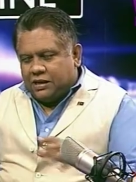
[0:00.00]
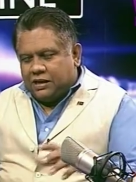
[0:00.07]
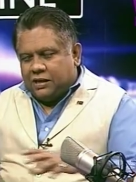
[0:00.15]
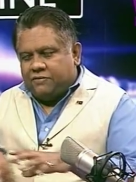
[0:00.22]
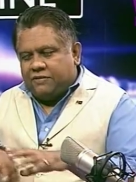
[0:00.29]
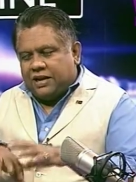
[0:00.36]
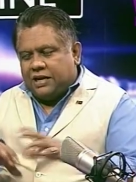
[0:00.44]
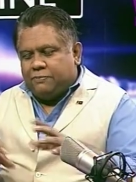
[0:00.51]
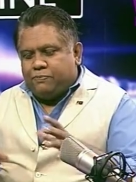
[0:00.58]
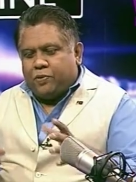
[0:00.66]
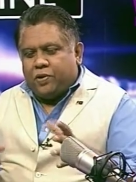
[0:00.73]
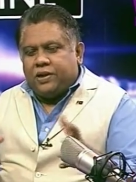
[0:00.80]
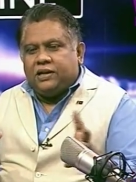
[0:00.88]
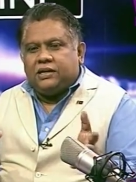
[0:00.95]
a valid
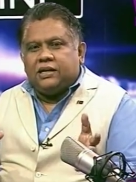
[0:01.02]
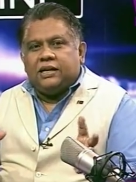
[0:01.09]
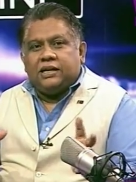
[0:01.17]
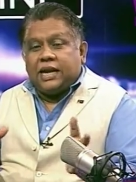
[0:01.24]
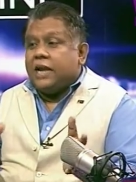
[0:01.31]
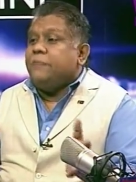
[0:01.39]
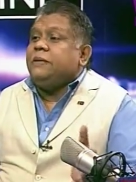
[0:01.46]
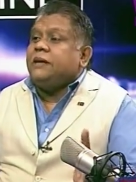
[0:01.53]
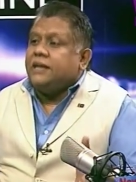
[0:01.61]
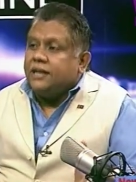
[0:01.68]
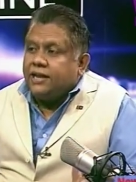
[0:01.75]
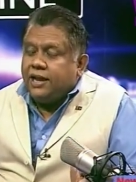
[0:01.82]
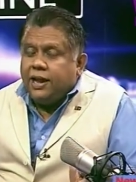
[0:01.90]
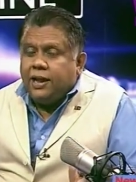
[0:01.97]
point
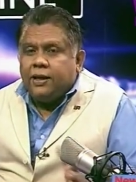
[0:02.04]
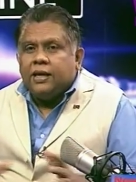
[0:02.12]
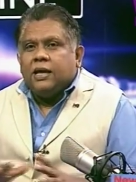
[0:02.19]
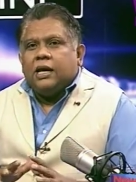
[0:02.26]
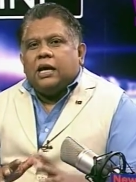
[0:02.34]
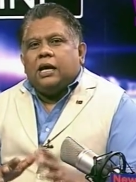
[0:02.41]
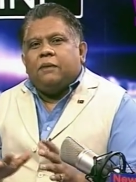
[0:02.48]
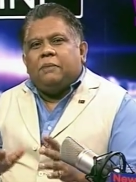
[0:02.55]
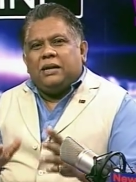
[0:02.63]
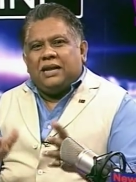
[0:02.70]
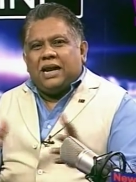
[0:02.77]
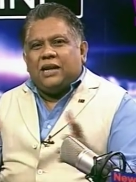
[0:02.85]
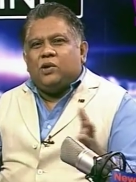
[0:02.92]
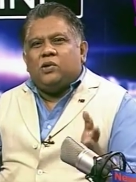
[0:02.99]
academically, mm.
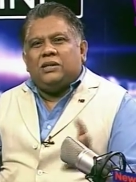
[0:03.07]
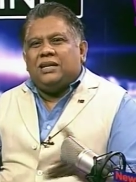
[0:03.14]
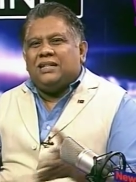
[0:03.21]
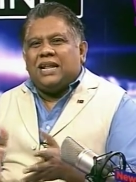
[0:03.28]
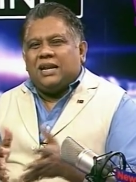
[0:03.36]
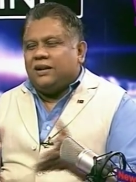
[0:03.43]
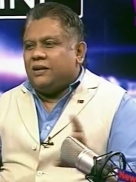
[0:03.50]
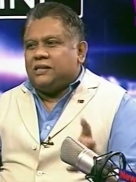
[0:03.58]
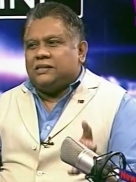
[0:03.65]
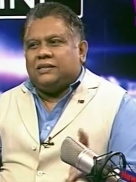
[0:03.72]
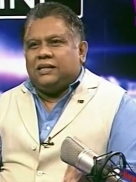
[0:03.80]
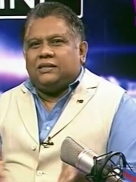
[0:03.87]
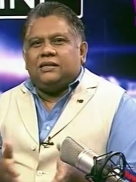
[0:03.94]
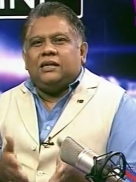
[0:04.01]
but I don't think that will
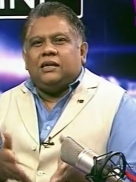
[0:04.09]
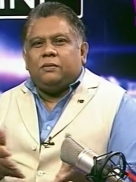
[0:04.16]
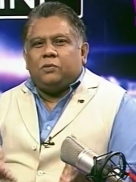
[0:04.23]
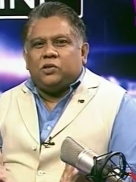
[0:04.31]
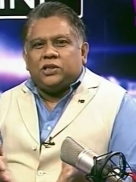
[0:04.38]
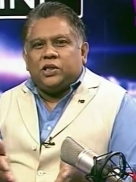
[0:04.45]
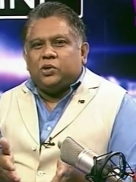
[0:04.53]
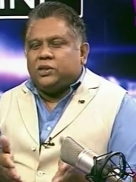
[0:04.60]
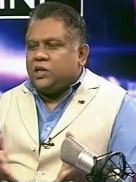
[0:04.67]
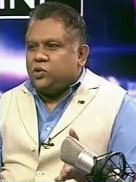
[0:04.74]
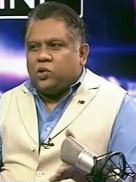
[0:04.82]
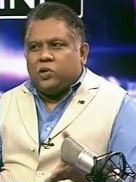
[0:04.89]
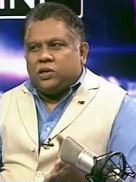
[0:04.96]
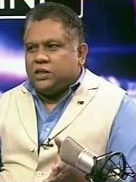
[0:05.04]
restrict the prosecution
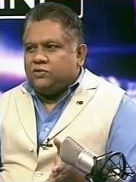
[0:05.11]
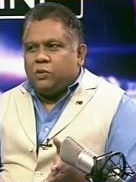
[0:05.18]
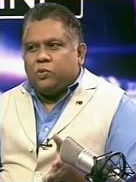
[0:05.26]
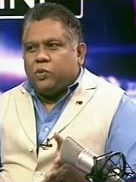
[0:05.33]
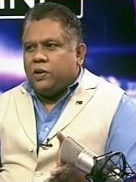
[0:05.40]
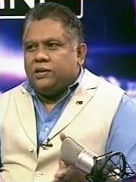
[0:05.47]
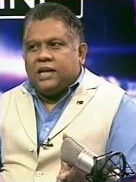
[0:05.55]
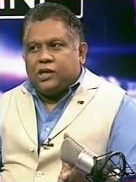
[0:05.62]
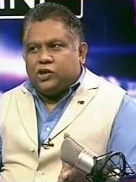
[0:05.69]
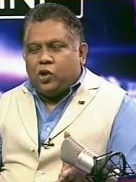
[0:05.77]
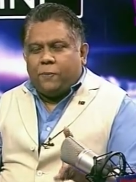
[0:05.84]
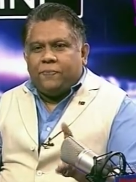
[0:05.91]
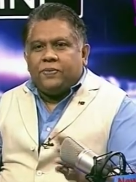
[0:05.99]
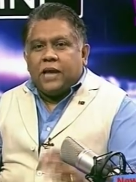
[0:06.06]
authorities from doing their
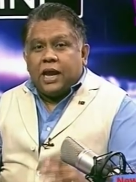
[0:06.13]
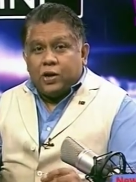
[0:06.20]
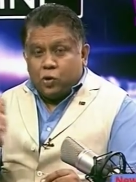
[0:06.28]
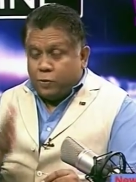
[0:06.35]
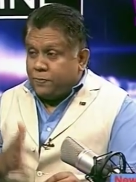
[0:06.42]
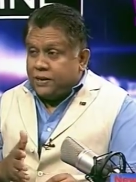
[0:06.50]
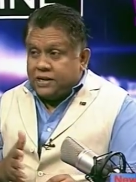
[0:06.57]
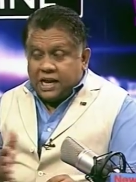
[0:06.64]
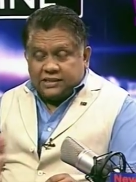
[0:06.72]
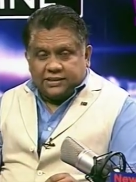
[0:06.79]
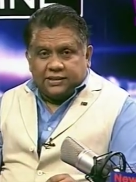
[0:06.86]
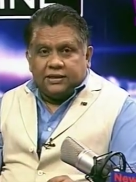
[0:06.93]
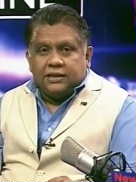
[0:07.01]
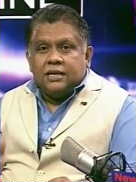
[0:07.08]
job. I hope it
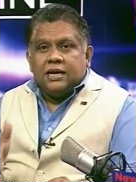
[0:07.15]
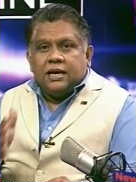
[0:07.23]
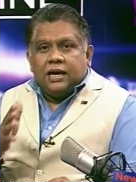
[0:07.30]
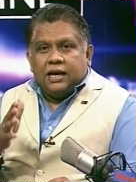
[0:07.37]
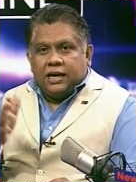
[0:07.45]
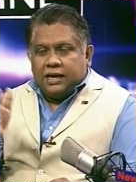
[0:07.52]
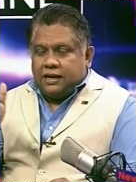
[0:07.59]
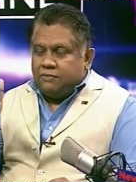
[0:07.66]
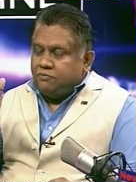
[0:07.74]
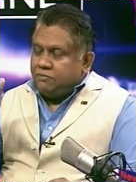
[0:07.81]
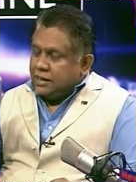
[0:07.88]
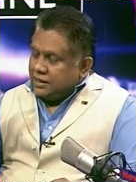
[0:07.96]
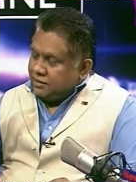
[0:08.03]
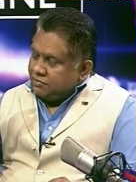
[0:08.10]
doesn't.
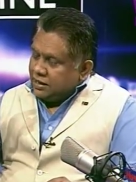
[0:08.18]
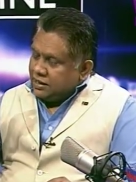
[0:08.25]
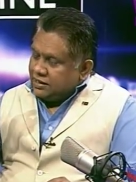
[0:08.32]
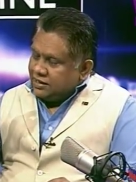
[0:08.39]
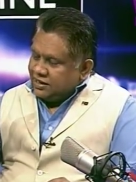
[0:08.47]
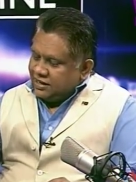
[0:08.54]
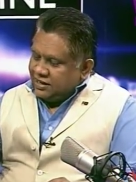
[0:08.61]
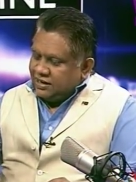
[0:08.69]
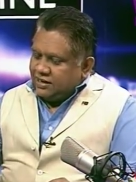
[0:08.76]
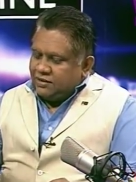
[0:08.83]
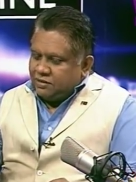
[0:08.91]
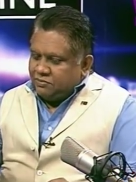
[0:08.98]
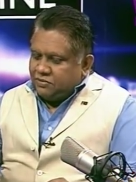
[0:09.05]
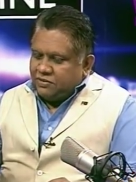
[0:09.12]
but but
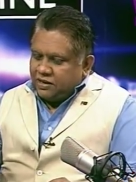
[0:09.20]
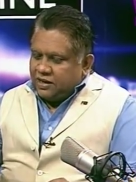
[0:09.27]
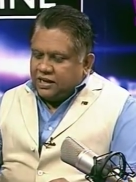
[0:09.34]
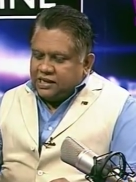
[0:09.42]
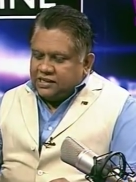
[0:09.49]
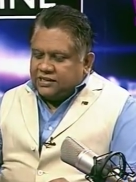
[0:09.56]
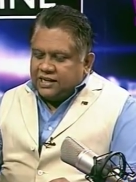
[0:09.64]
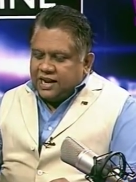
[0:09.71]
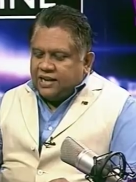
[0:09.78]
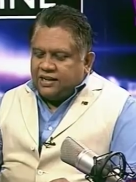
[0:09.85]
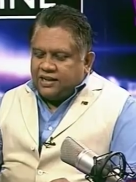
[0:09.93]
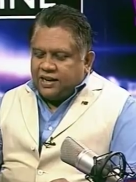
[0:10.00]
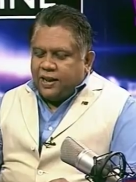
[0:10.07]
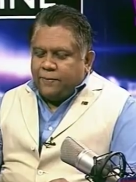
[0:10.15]

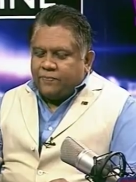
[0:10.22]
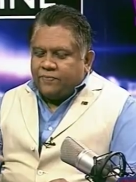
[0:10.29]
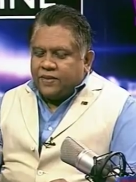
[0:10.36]
incidentally,